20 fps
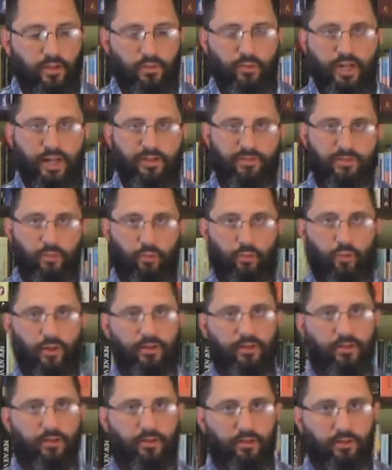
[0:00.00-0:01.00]
You have to
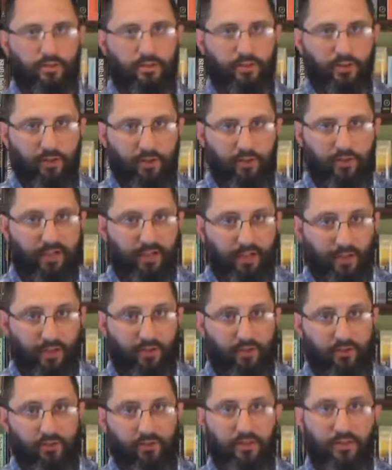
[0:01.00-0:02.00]
want to go to
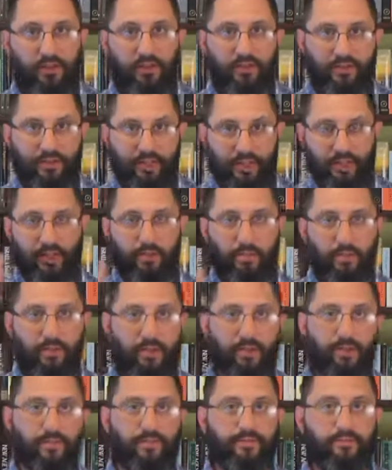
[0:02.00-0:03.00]
hell to end up
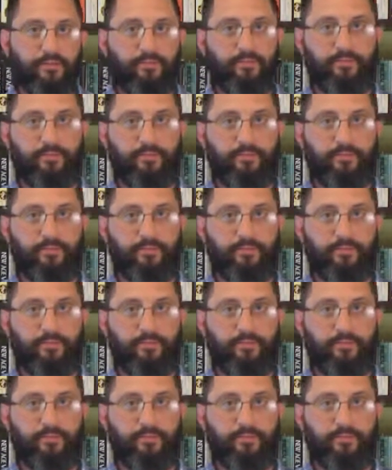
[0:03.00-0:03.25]
there.